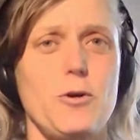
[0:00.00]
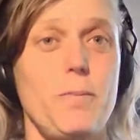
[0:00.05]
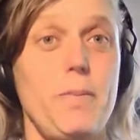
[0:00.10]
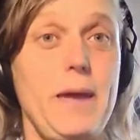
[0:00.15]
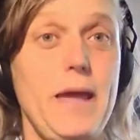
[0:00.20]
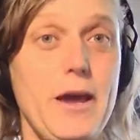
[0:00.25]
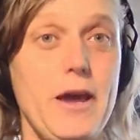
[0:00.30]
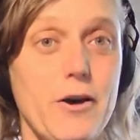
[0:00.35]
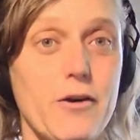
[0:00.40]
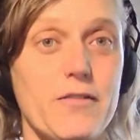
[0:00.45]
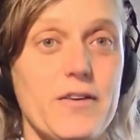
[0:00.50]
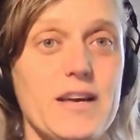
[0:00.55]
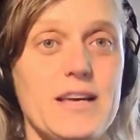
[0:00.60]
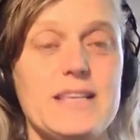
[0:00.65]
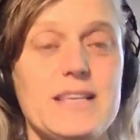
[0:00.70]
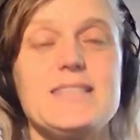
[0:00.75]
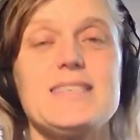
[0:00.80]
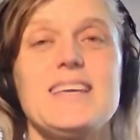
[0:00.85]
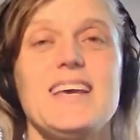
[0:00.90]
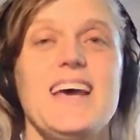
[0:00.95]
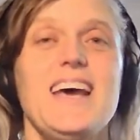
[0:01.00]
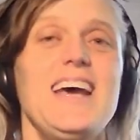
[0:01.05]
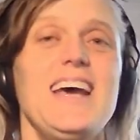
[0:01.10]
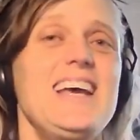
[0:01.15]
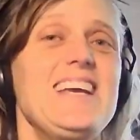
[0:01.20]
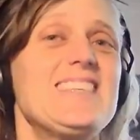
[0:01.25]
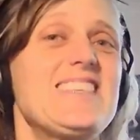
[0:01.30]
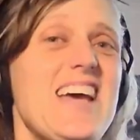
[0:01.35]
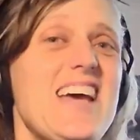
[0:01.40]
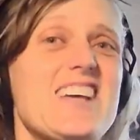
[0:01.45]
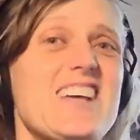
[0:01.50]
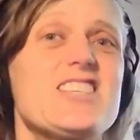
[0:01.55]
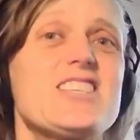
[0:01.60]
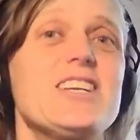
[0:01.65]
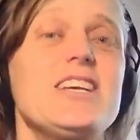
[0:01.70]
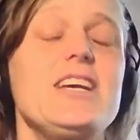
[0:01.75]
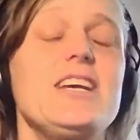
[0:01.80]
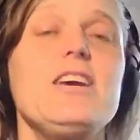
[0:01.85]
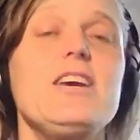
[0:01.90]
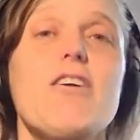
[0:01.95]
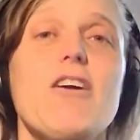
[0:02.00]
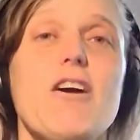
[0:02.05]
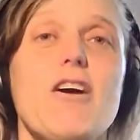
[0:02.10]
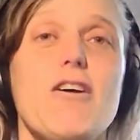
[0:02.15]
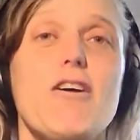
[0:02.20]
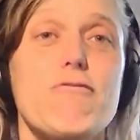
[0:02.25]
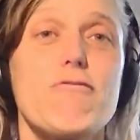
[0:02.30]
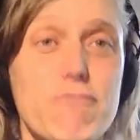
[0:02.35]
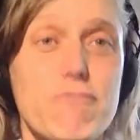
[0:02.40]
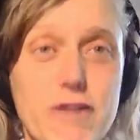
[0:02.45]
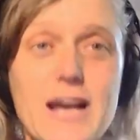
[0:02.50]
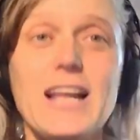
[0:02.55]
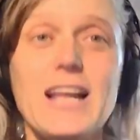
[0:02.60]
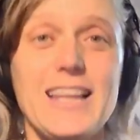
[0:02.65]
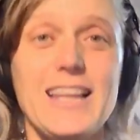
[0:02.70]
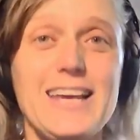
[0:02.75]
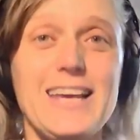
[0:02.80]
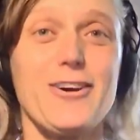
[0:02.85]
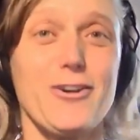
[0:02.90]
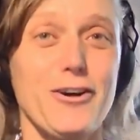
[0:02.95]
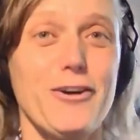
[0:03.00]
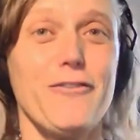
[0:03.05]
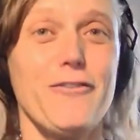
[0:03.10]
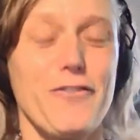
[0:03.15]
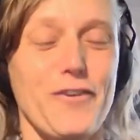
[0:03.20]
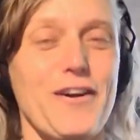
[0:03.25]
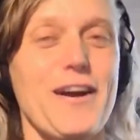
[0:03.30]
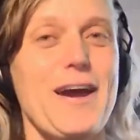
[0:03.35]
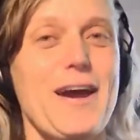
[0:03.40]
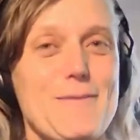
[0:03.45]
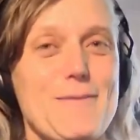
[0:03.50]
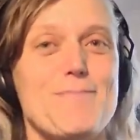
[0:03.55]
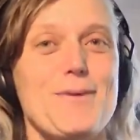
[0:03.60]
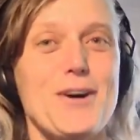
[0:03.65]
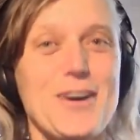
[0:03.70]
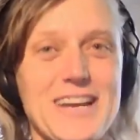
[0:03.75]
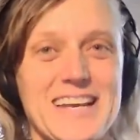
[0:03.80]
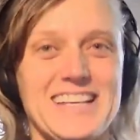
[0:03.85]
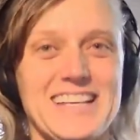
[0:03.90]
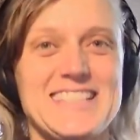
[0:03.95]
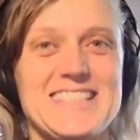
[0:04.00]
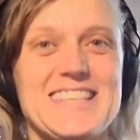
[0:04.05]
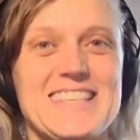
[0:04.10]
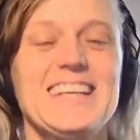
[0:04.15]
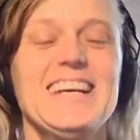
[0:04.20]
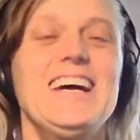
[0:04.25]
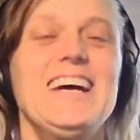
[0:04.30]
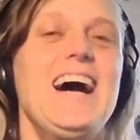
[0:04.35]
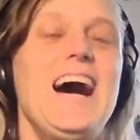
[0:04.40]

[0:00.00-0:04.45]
your pelvis is actually really good for our bodies.